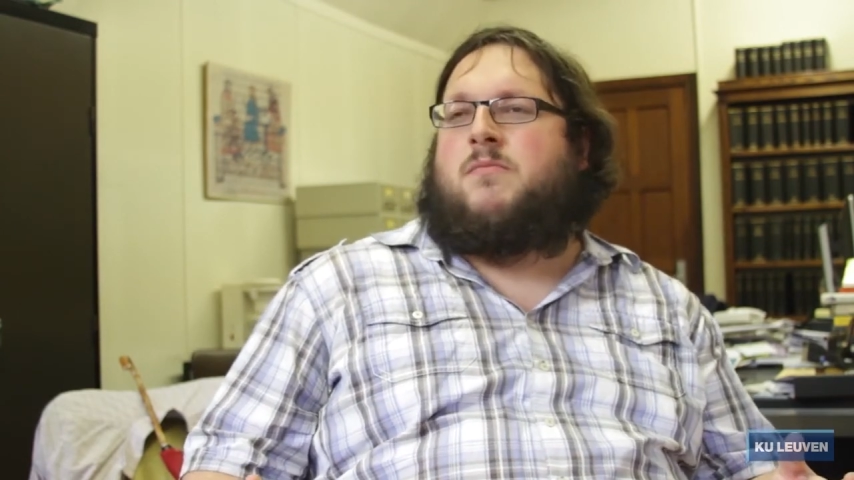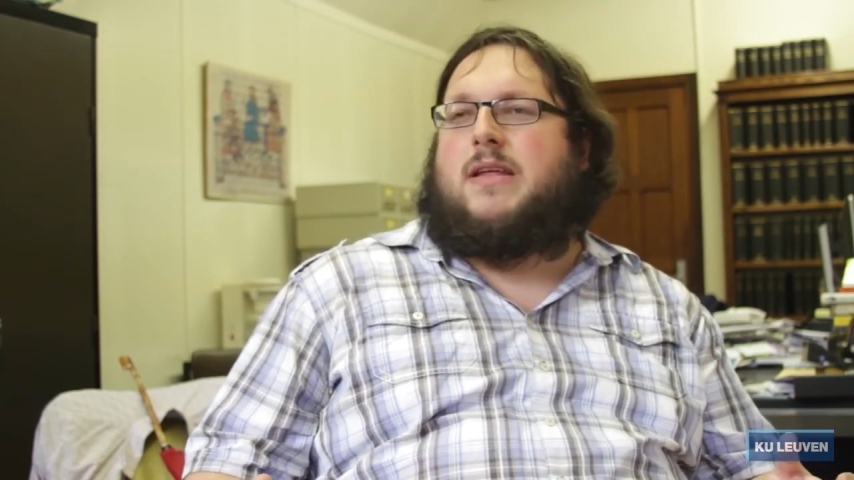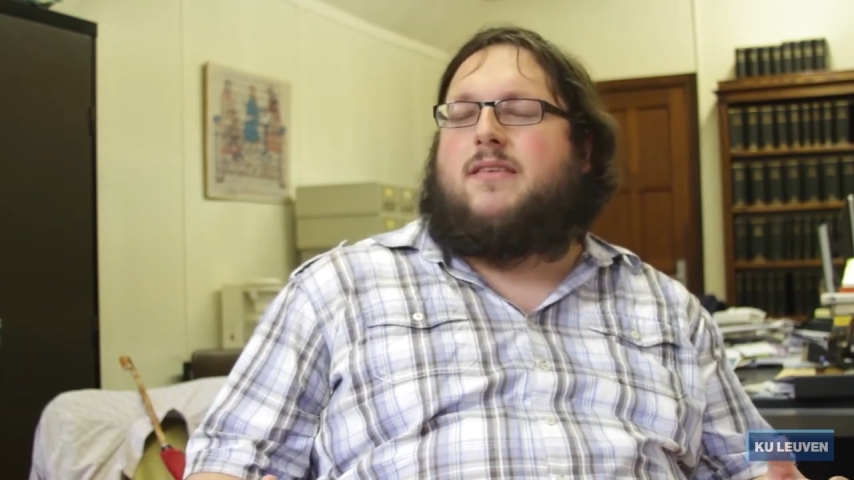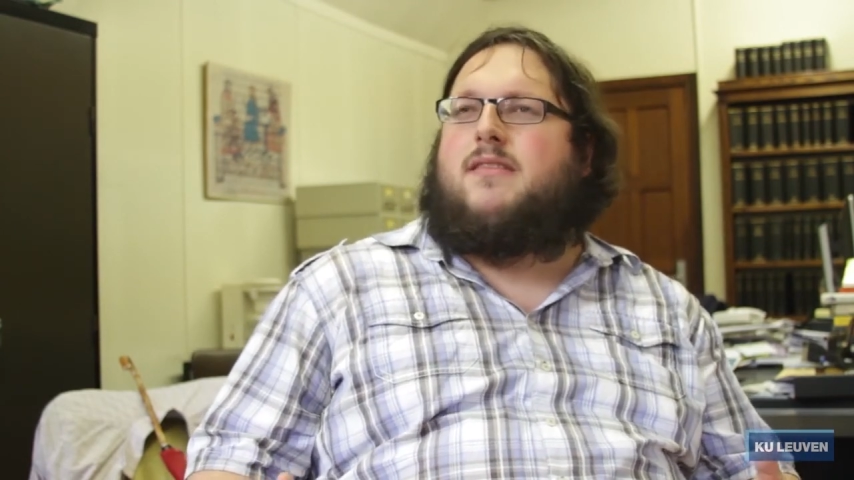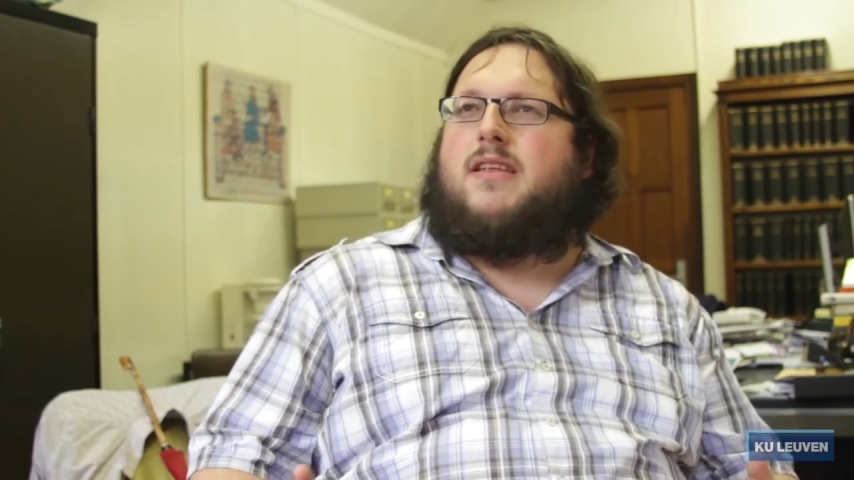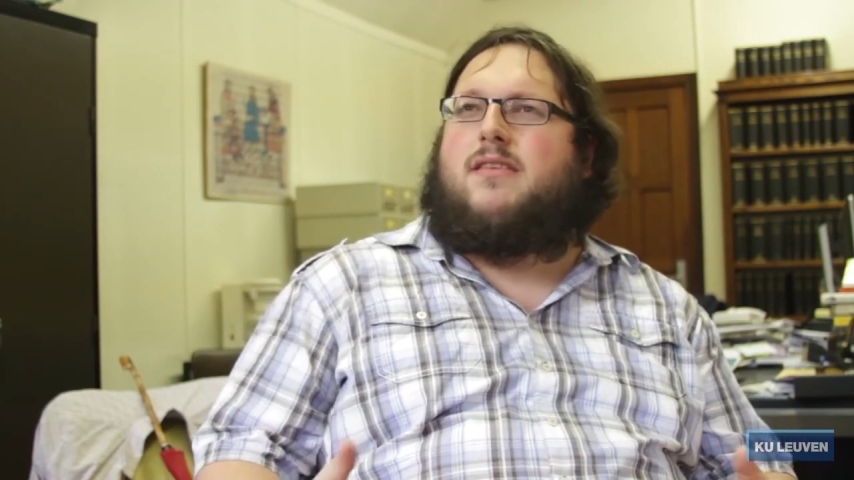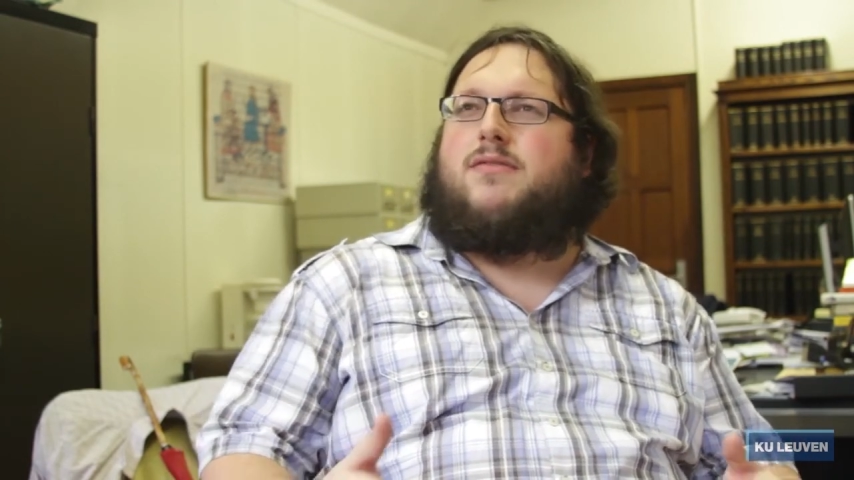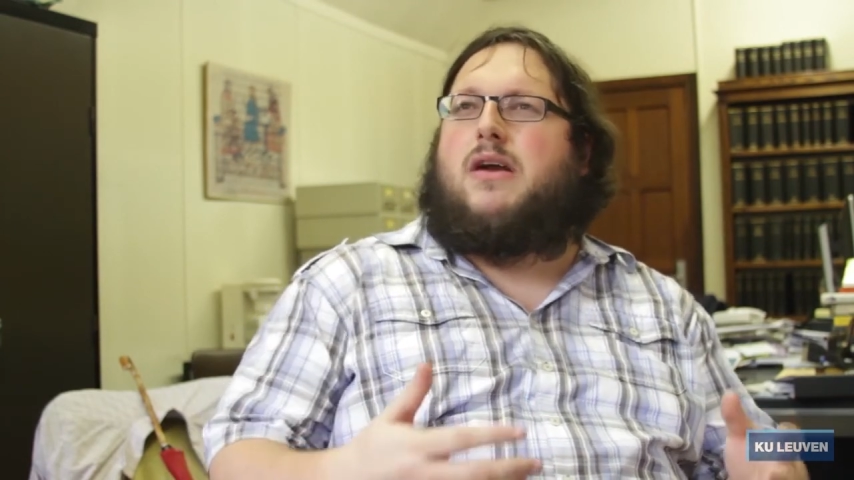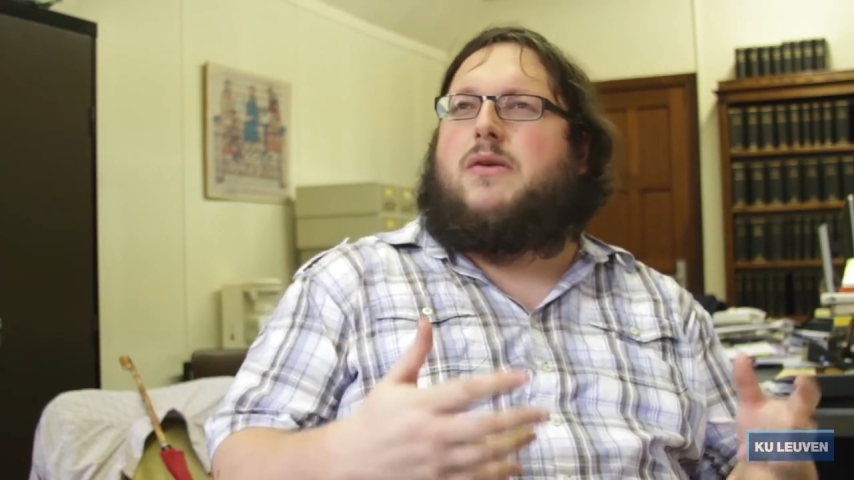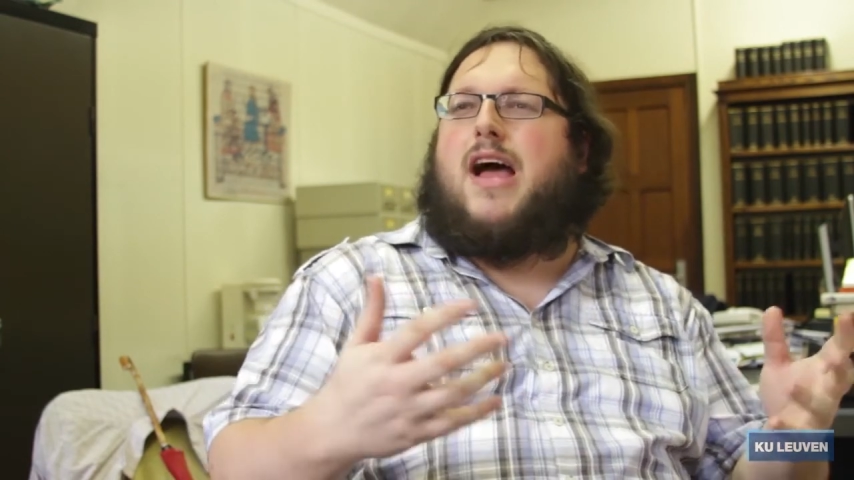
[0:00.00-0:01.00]
Isn't this
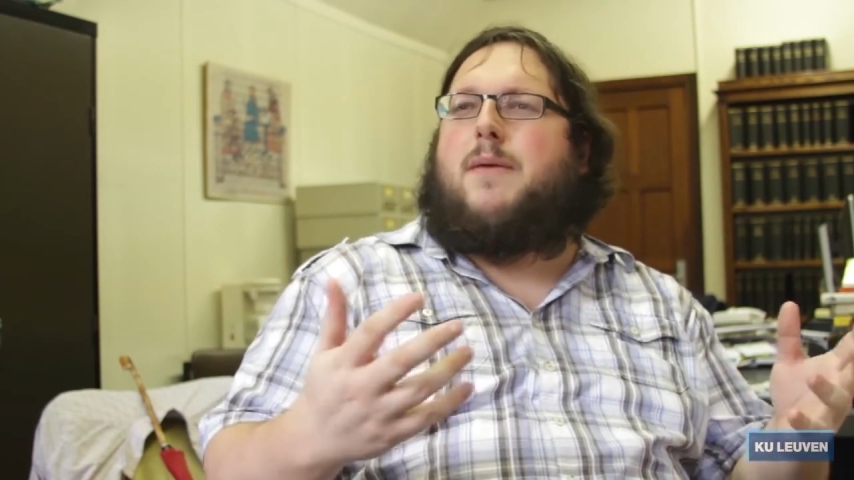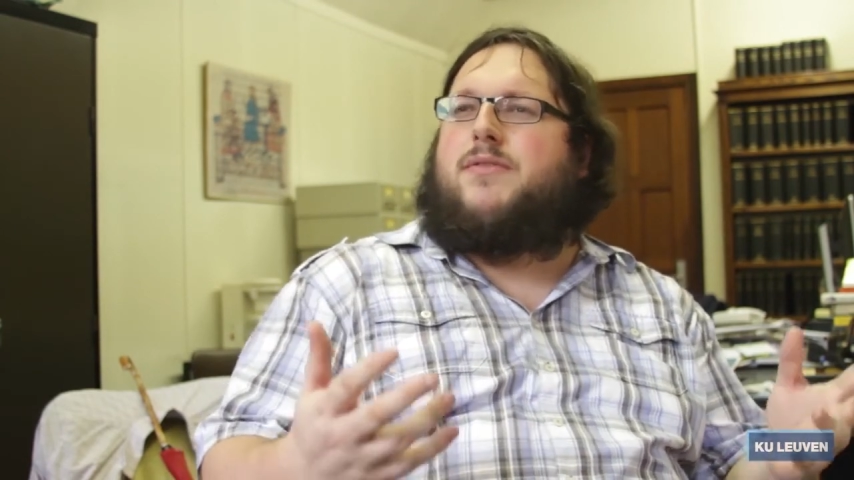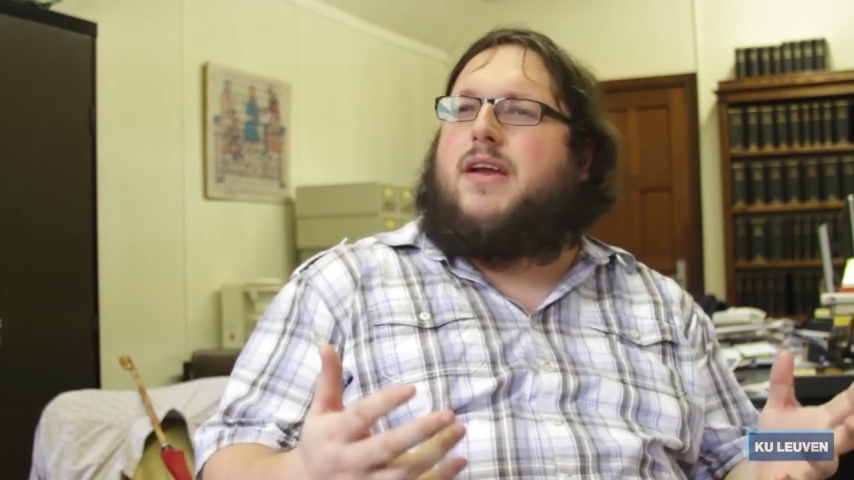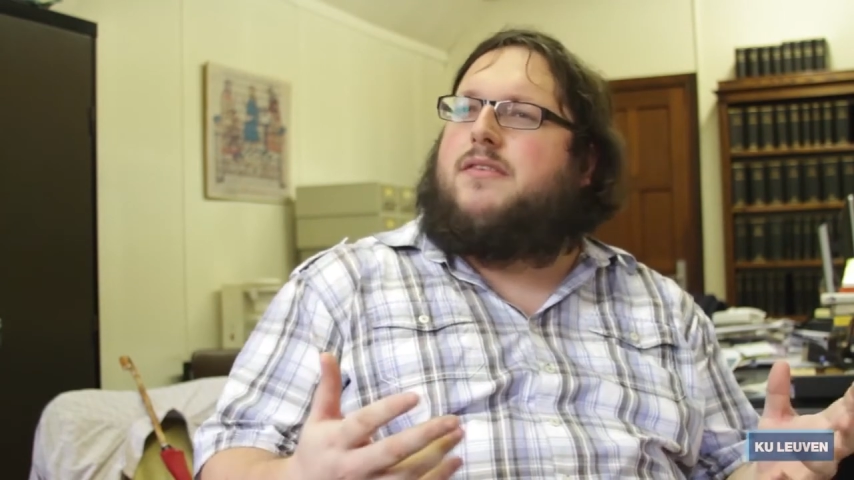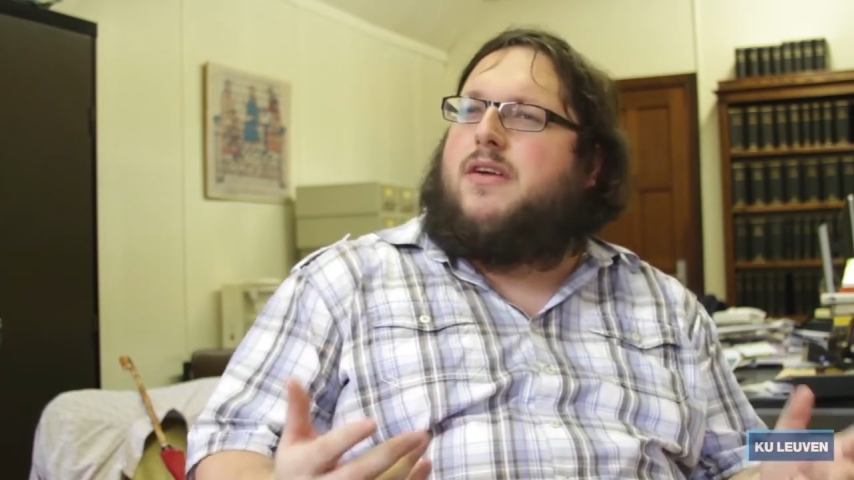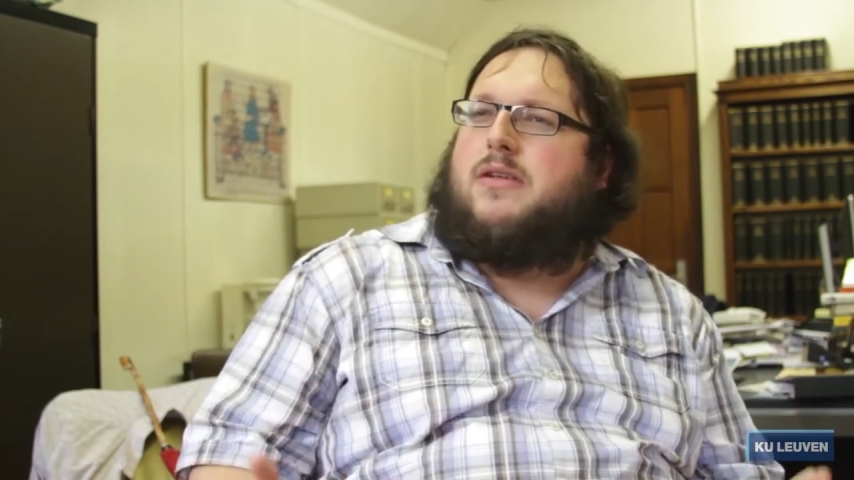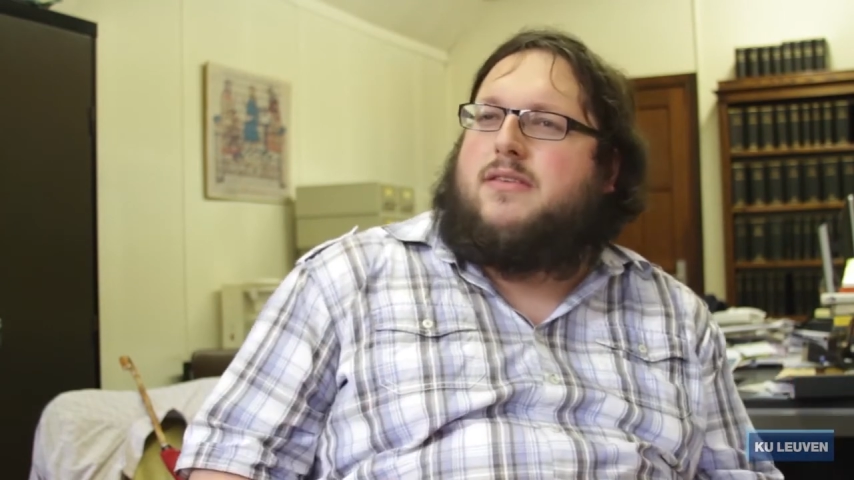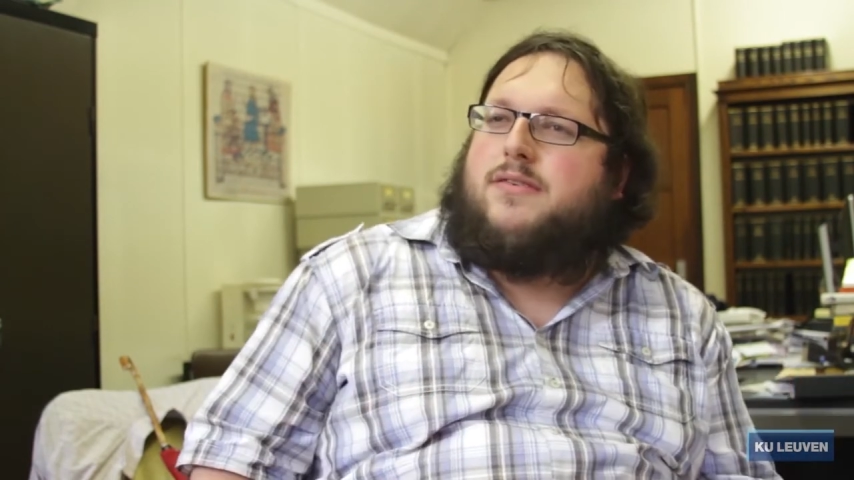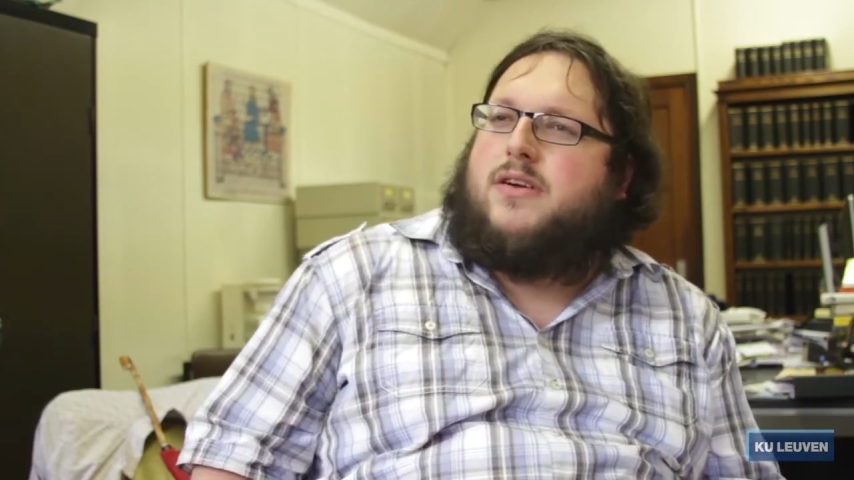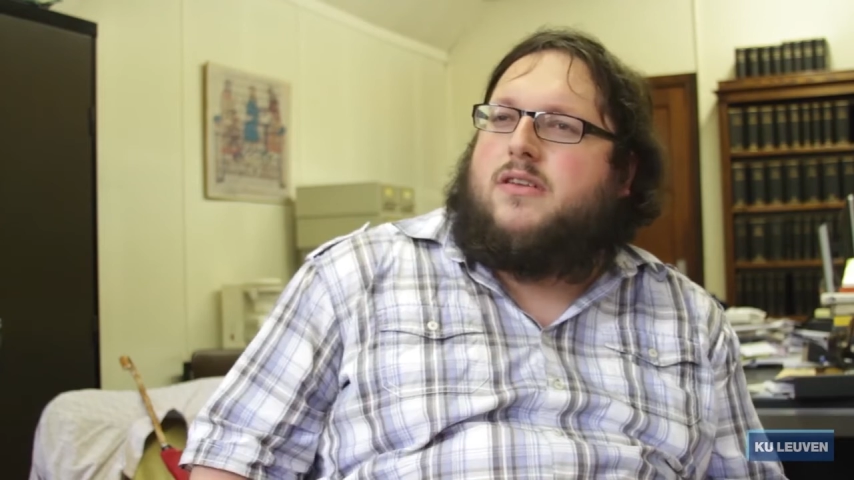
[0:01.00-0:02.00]
very abstract, very
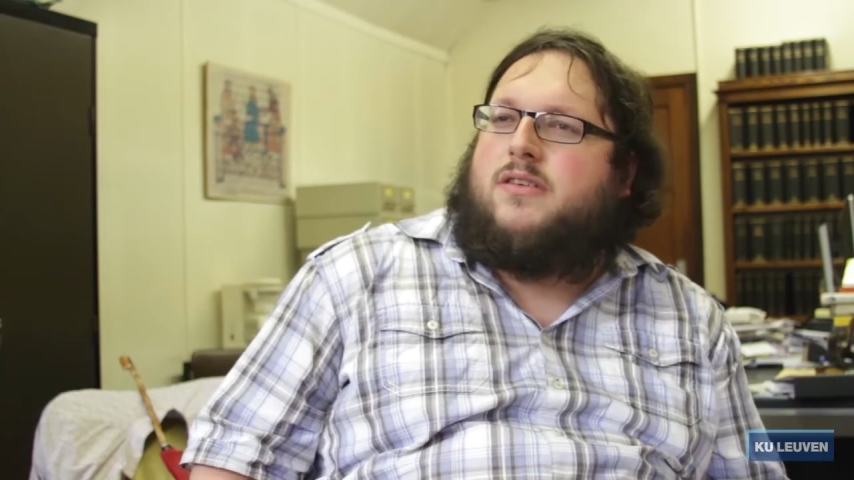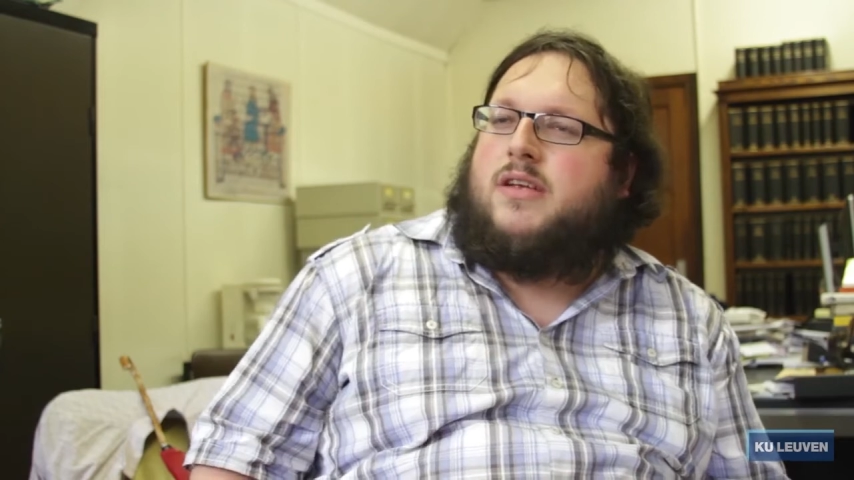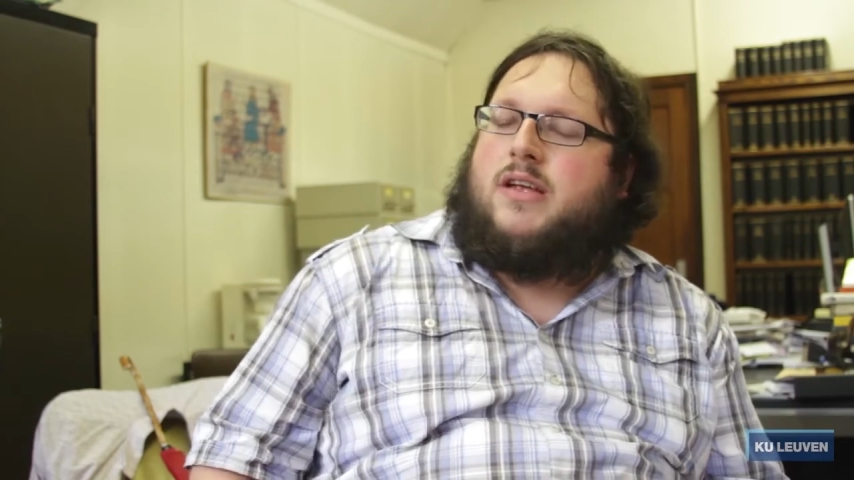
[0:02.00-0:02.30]
difficult?